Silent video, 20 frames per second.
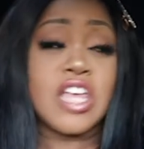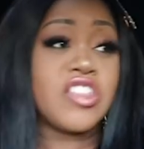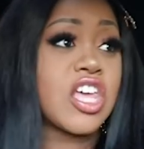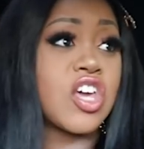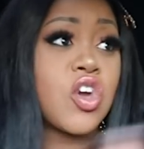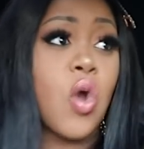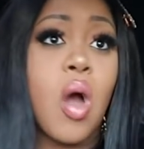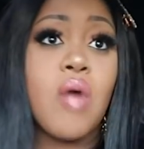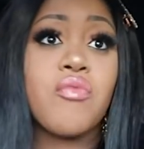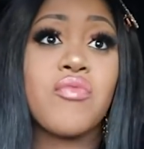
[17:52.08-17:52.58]
They
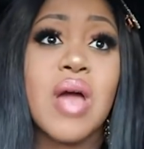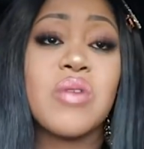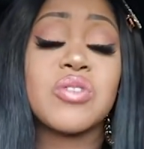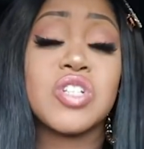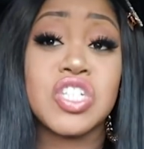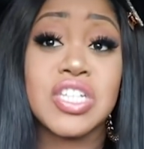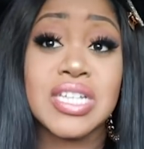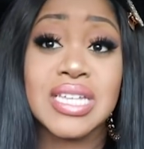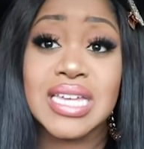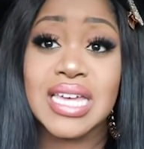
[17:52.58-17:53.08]
go around
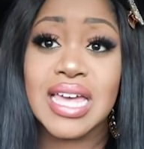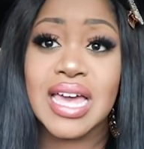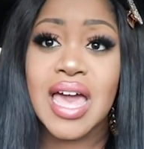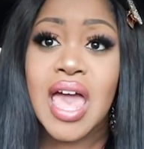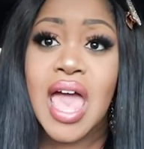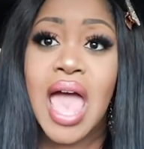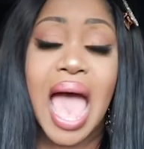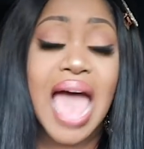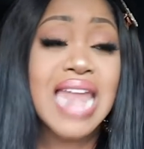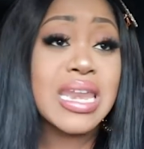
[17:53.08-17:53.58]
cheating
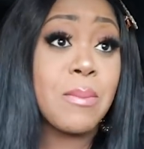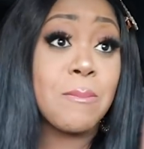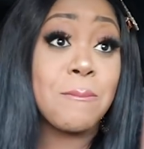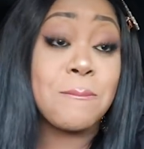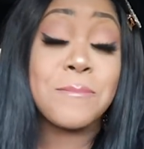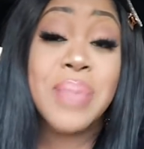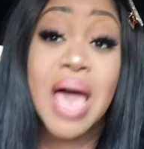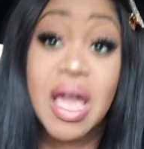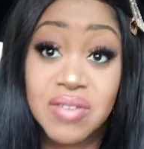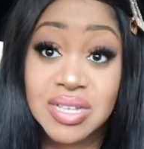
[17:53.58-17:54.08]
and
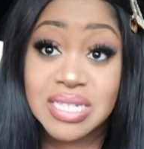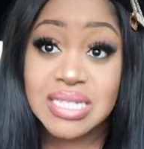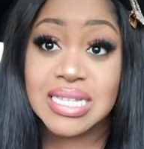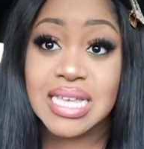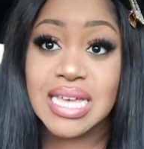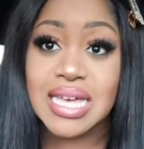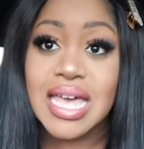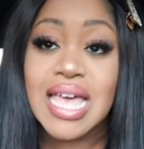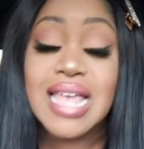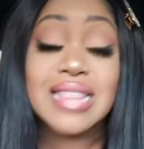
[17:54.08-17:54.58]

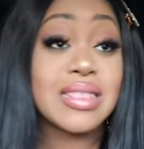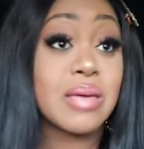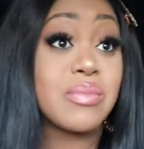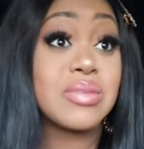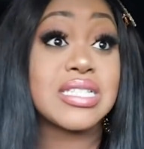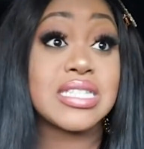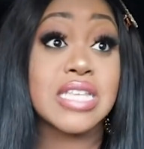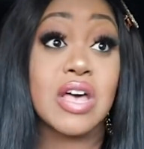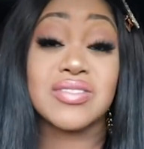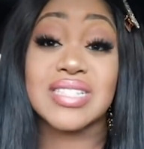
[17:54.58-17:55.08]
embarrassing
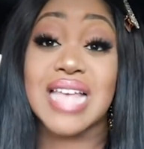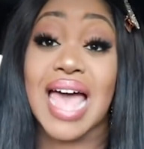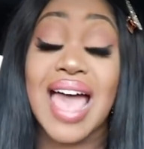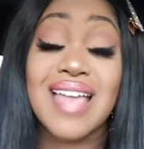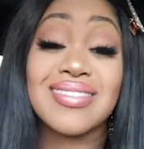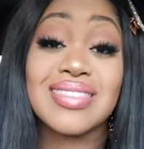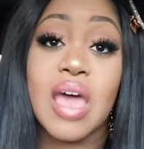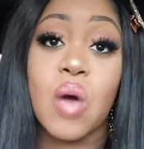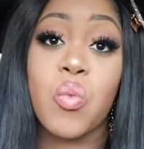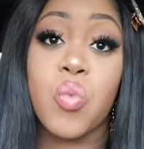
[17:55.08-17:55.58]
themselves
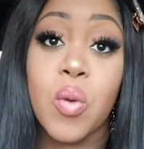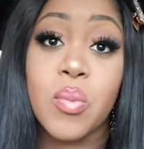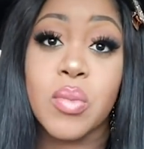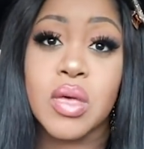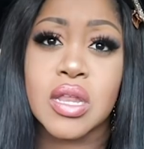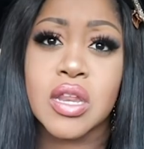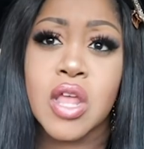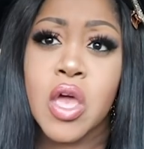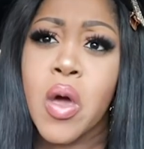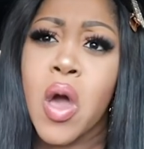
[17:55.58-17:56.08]
and that
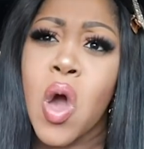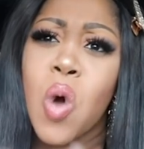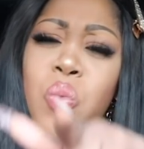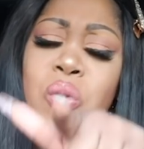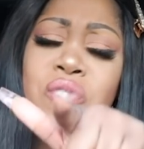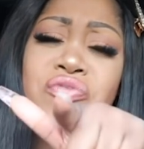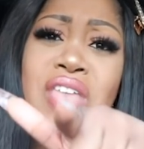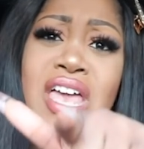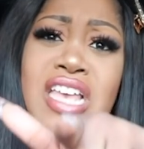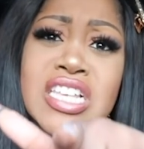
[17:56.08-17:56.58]
woman
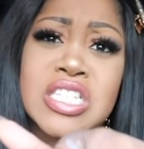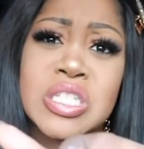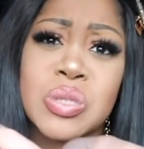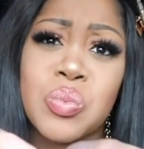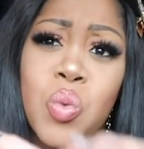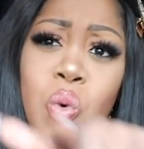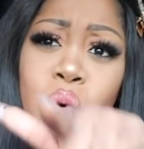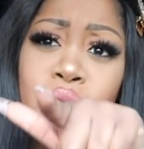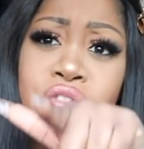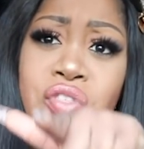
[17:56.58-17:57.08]
with their
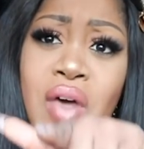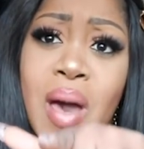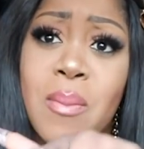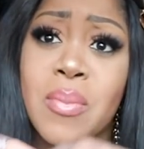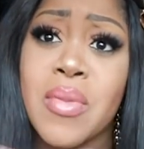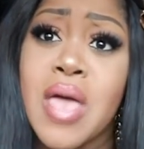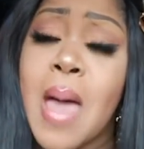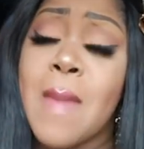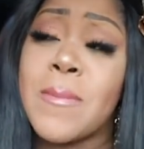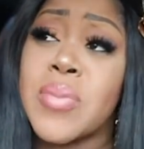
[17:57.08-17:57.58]
small
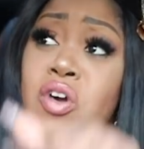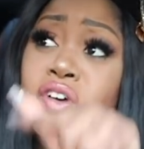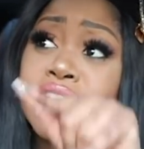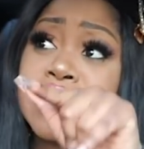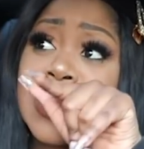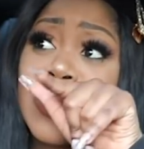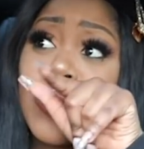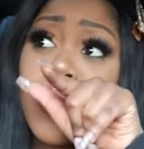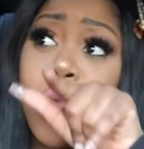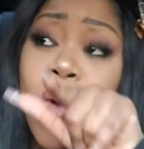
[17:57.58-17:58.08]
thumb.
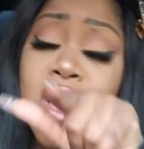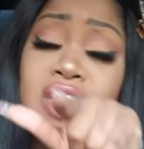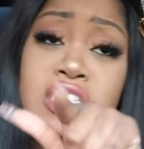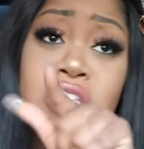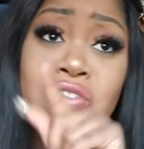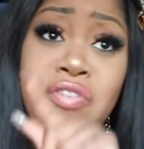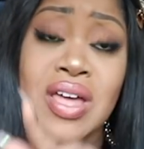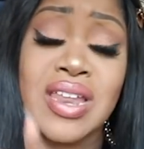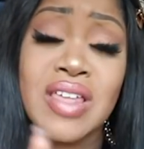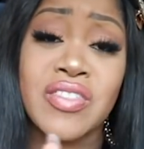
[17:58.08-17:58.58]
Because once
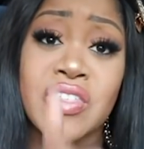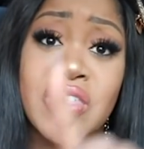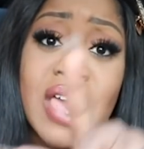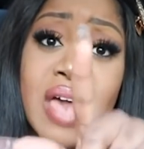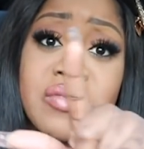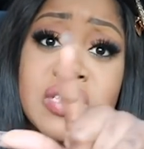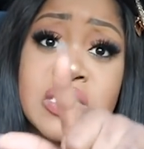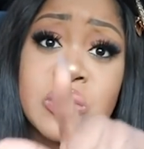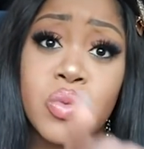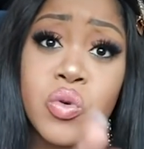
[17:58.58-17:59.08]
you find out that they
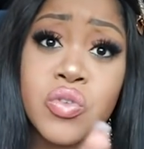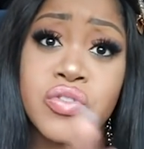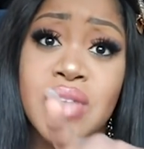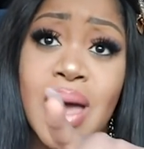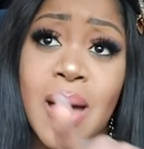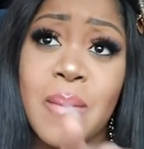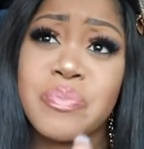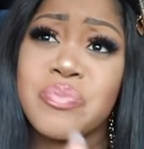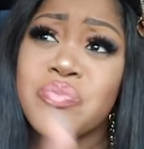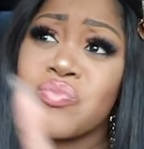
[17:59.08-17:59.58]
have a small
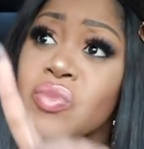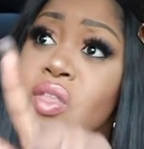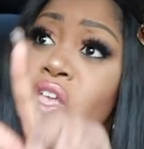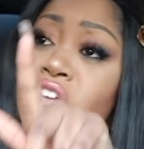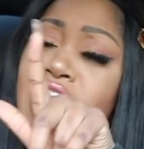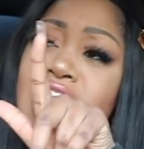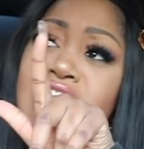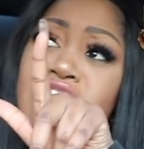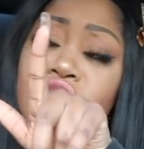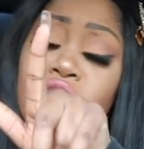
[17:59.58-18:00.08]
thumb,
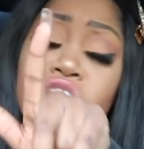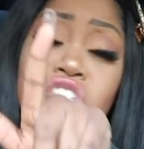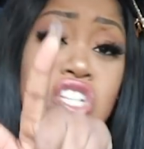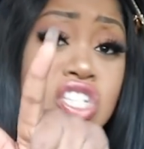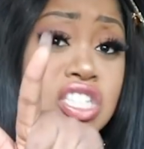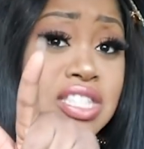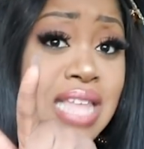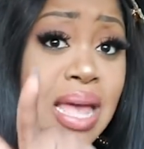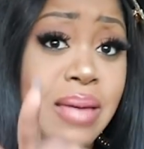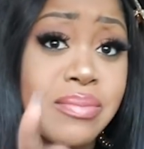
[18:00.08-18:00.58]
it's not
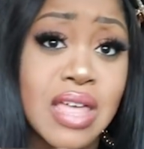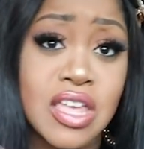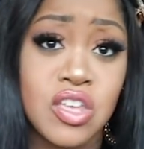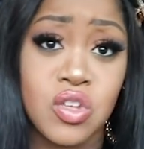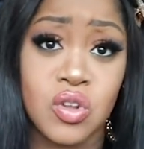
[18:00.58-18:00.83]
just them that